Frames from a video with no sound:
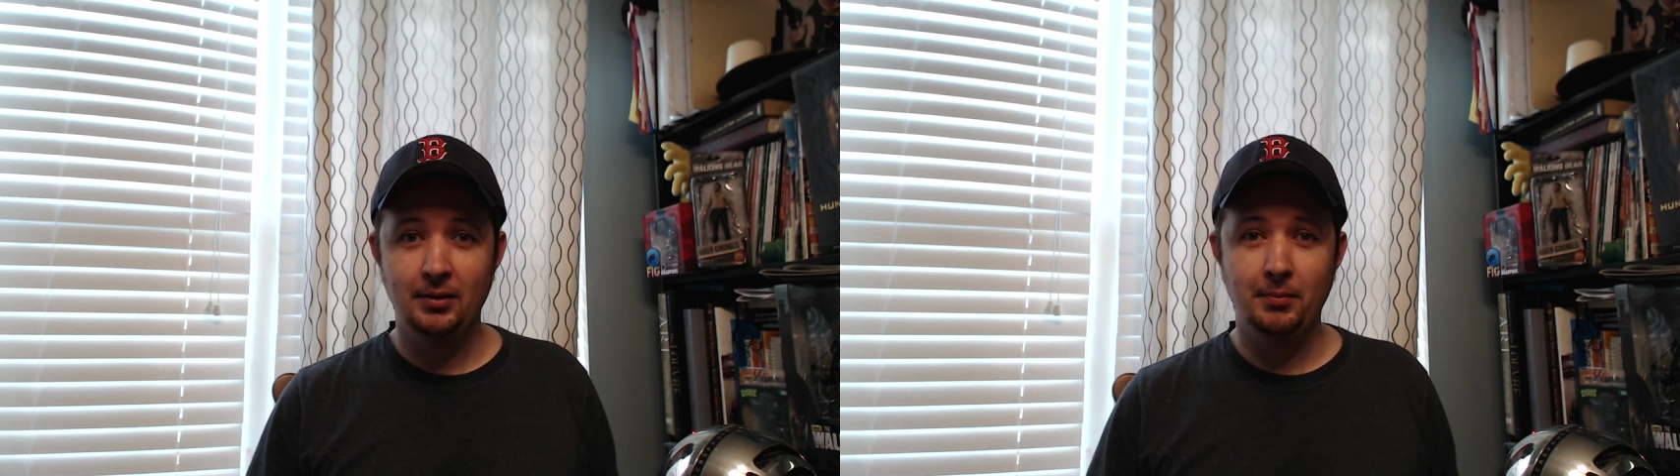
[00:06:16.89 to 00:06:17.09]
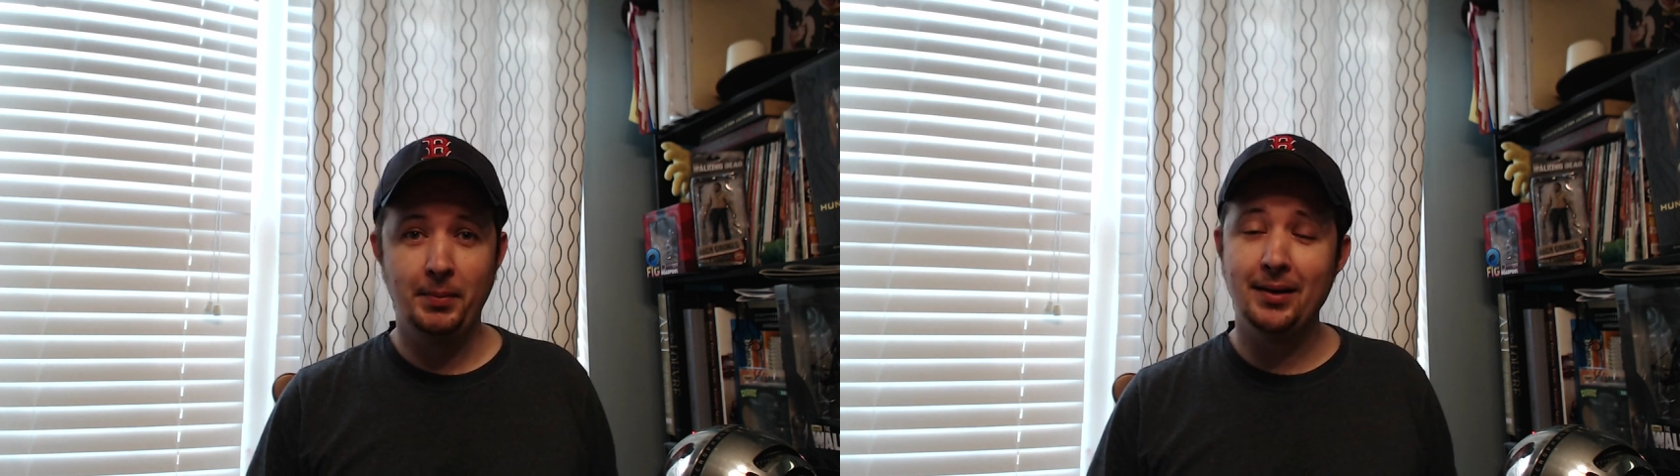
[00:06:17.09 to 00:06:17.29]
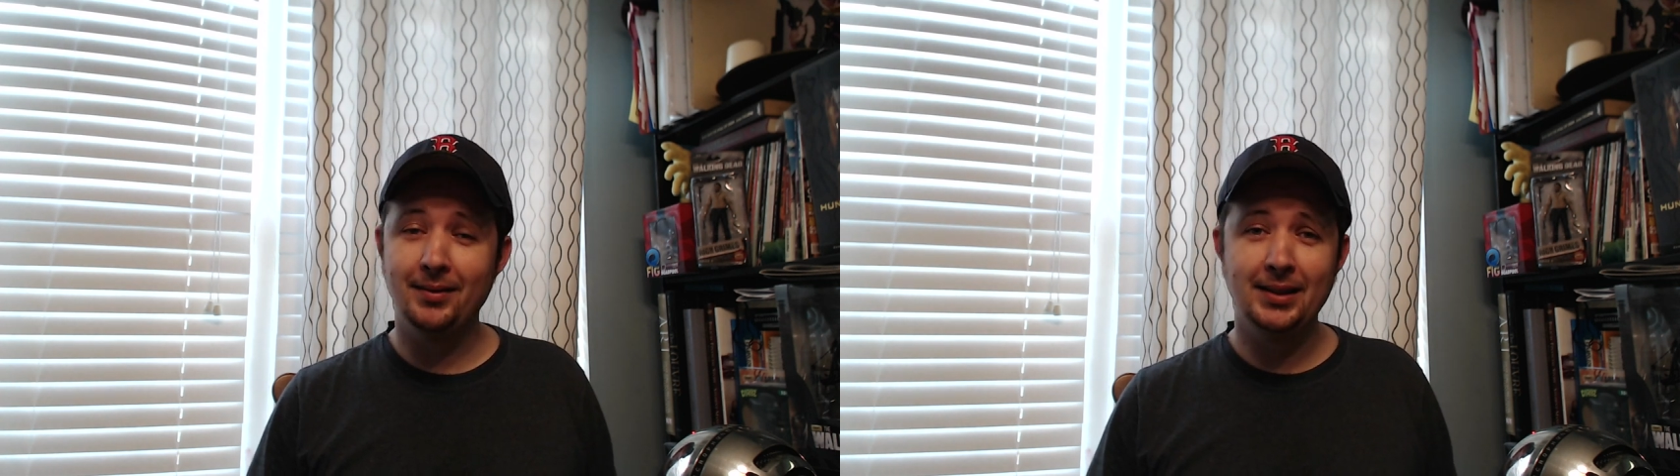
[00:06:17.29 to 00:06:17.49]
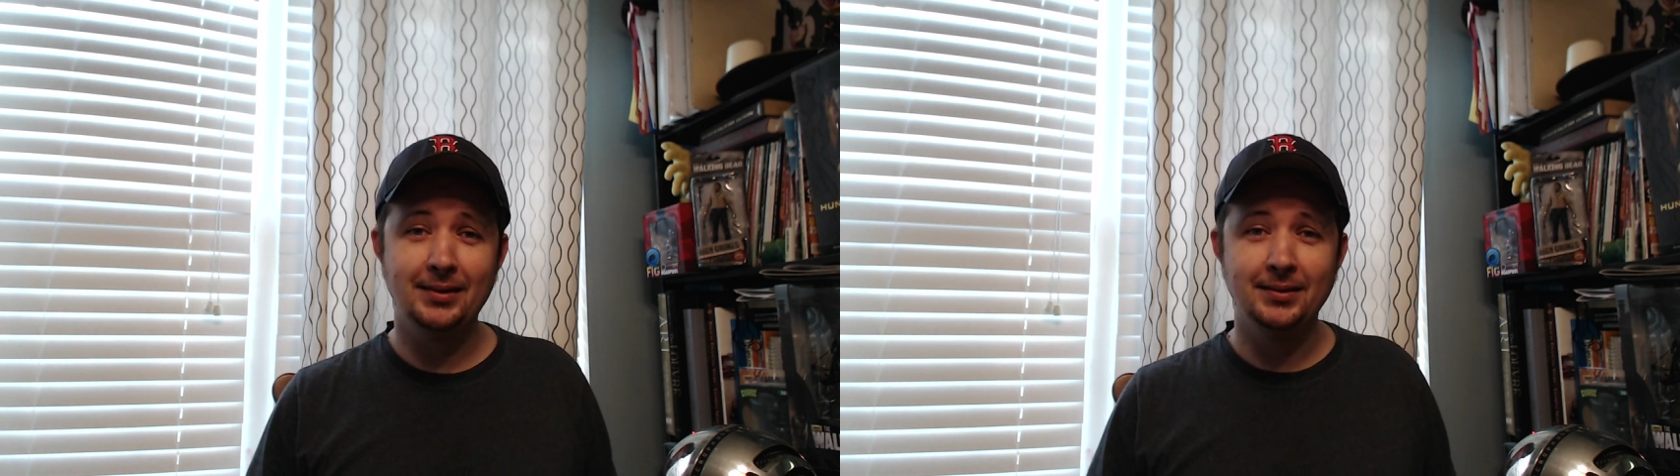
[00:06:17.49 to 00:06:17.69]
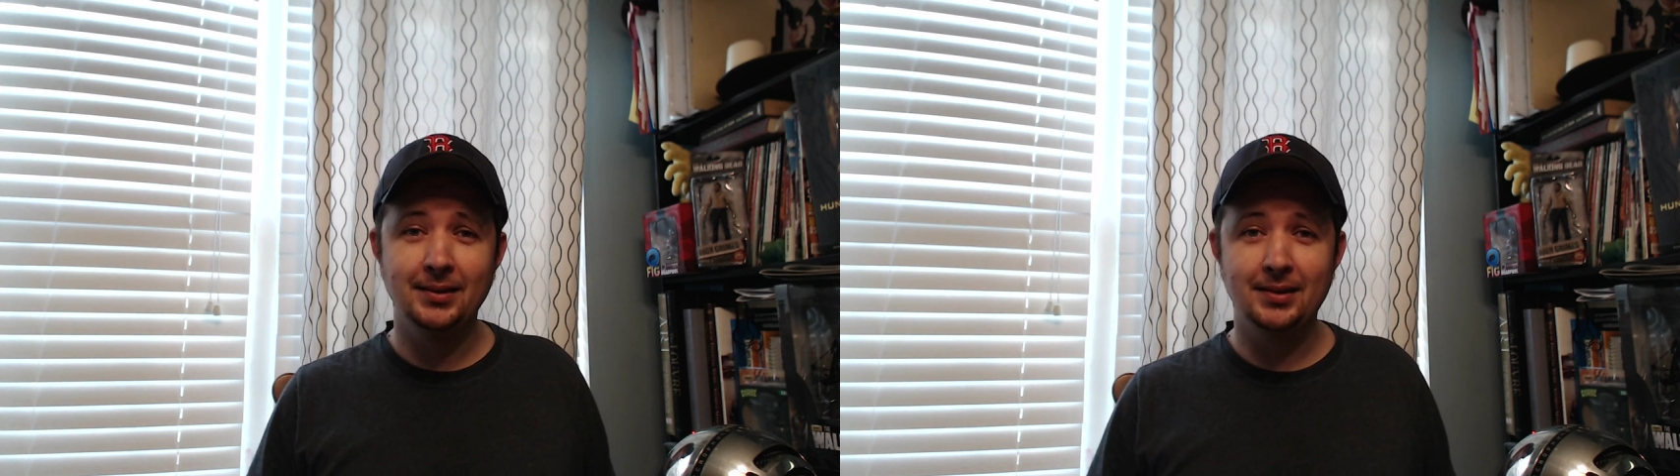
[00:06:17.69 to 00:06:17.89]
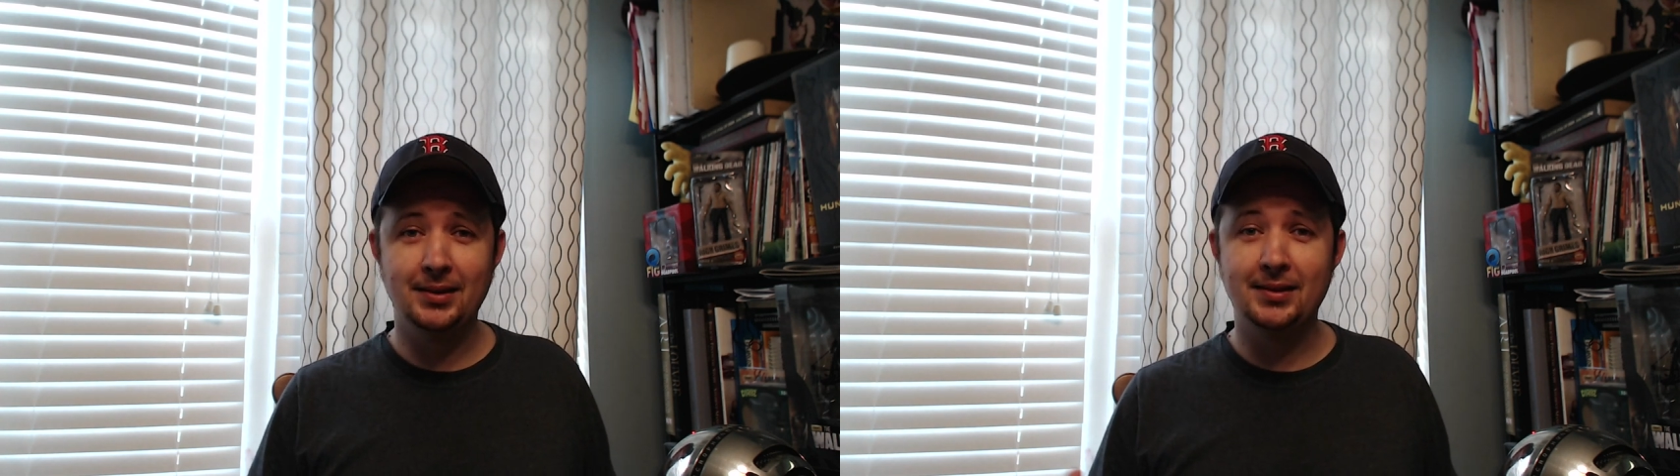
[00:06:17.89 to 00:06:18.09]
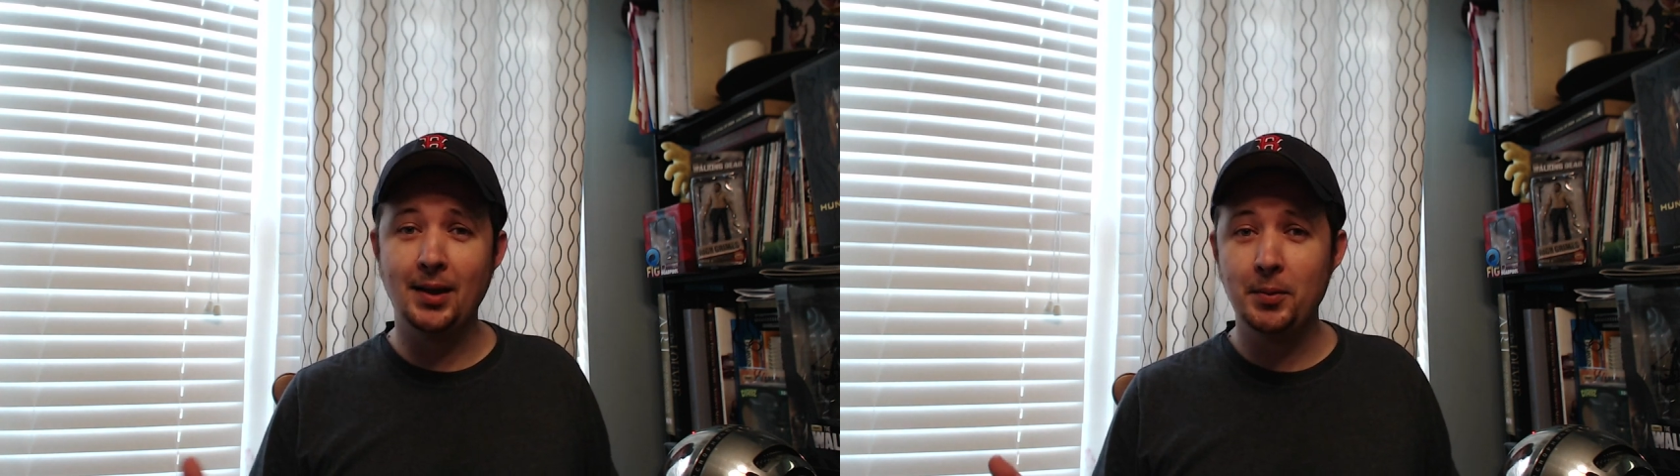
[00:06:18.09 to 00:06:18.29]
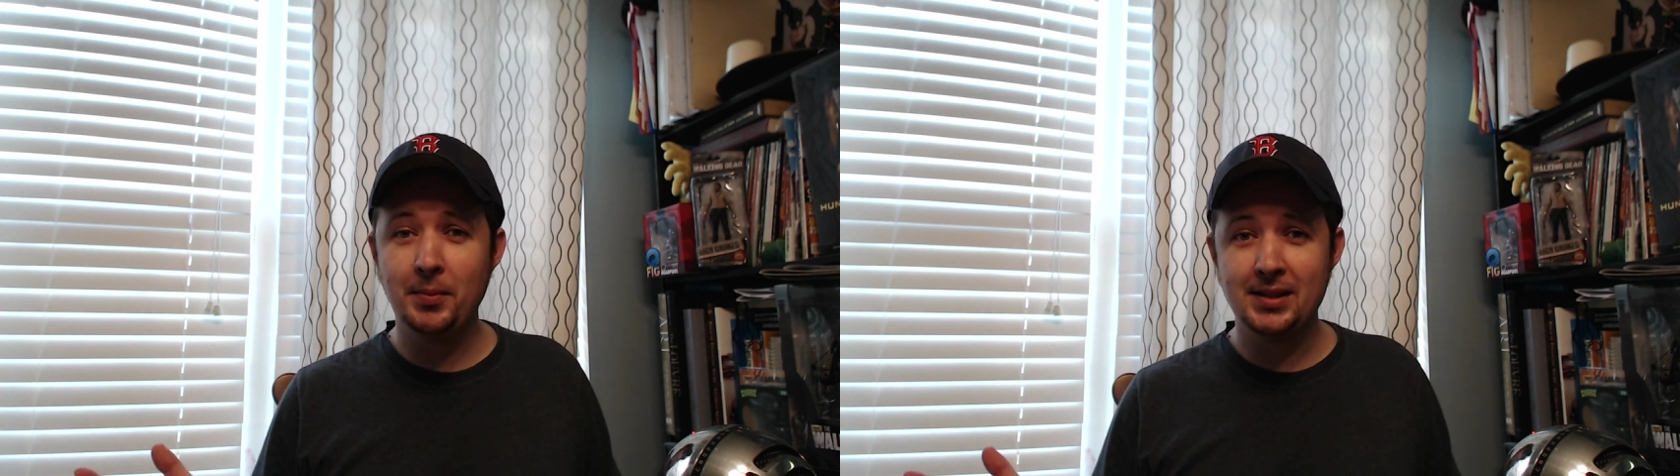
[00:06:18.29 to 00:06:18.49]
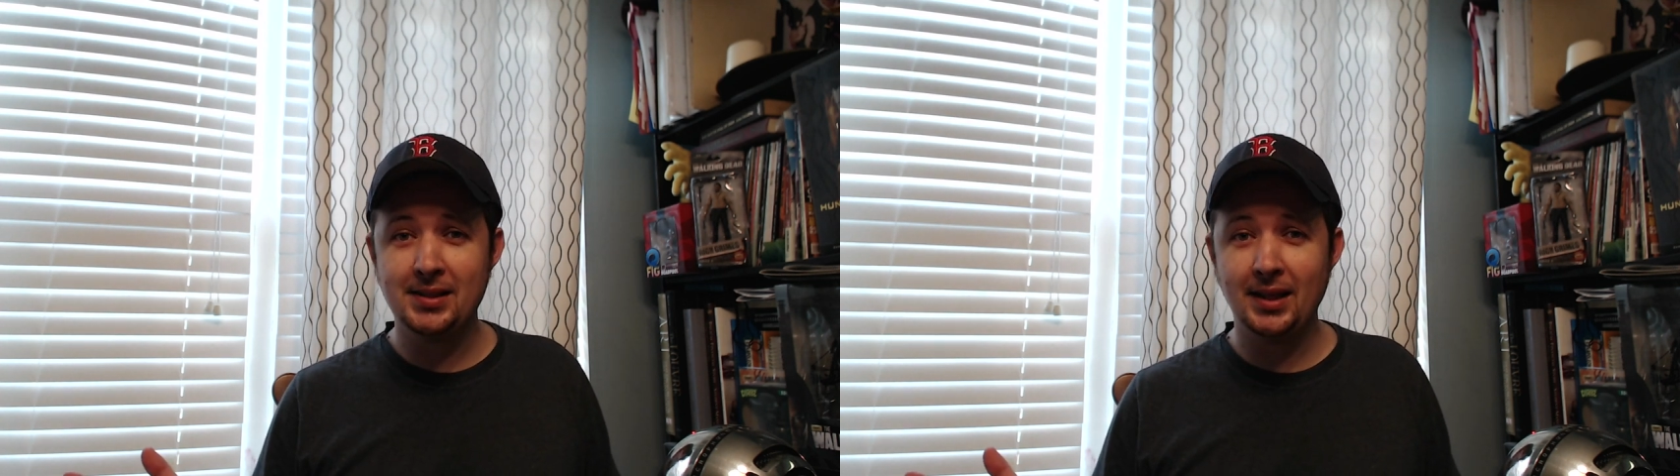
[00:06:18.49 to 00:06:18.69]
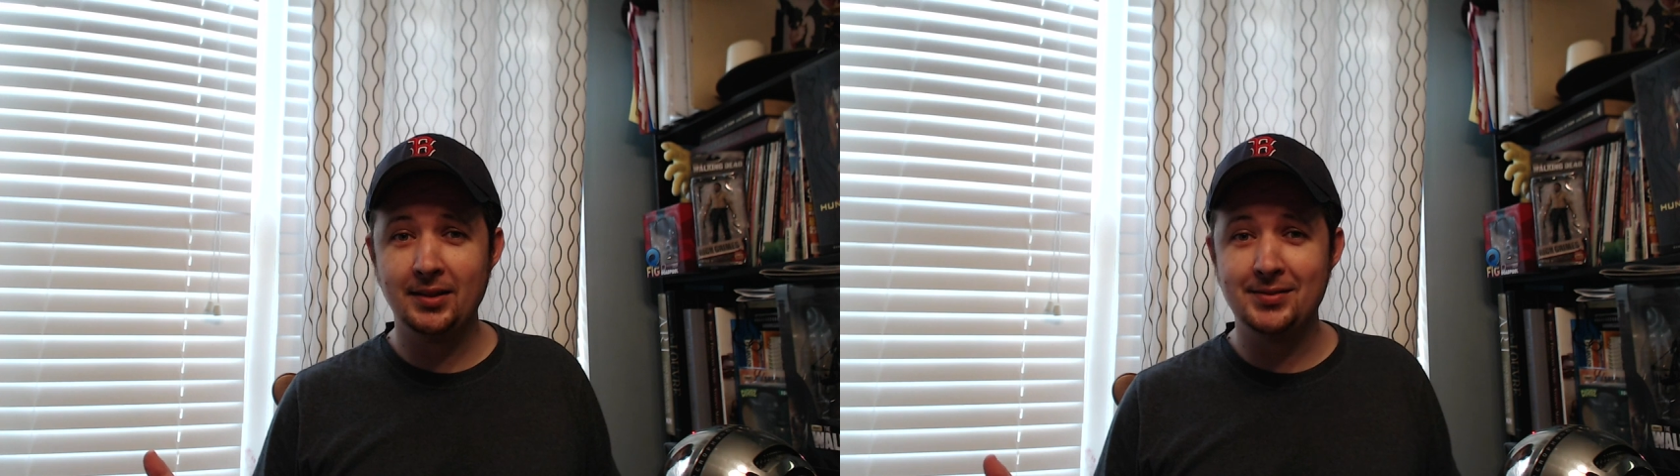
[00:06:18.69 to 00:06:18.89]
Apparently, WB
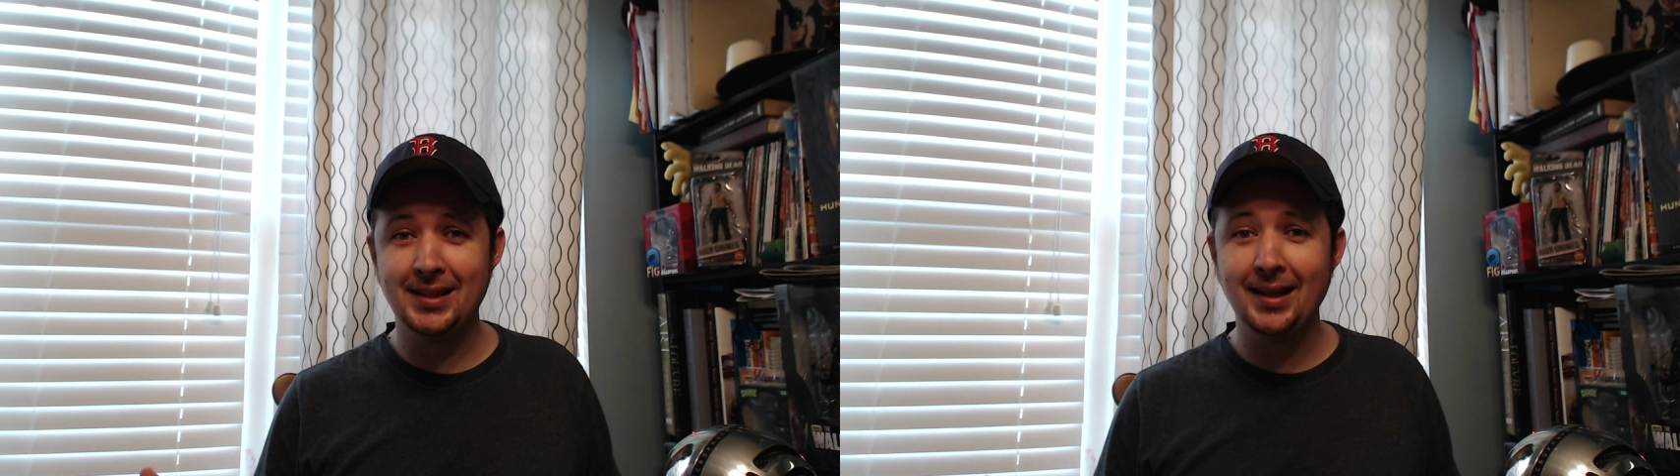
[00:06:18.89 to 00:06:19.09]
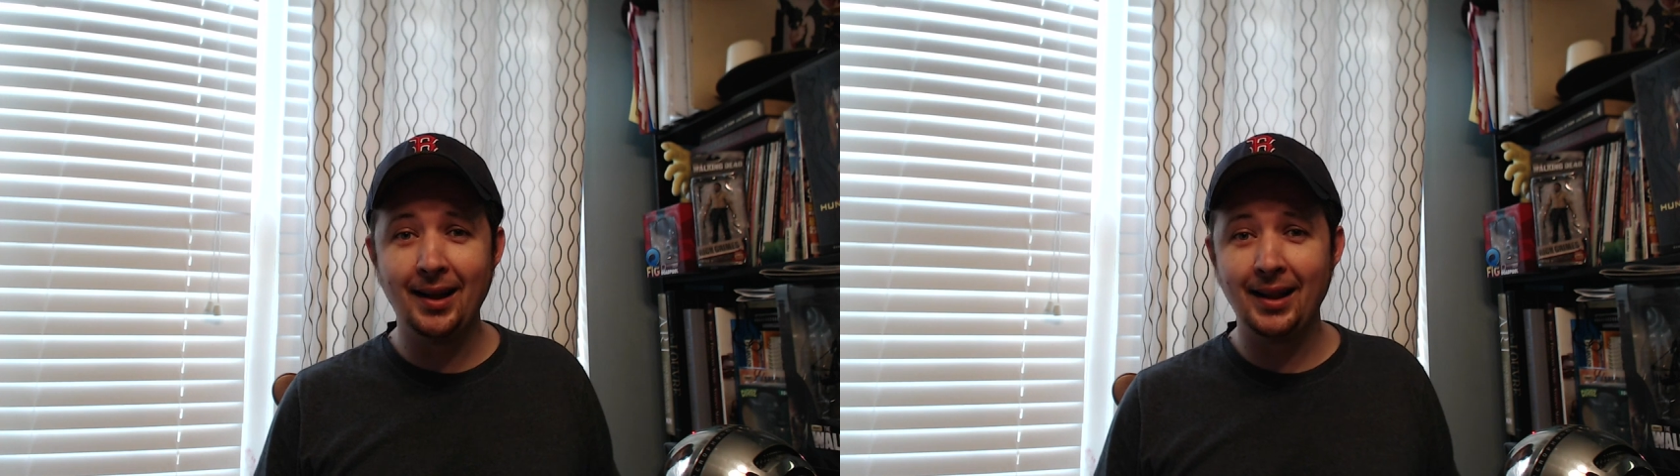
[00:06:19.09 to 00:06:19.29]
executives did not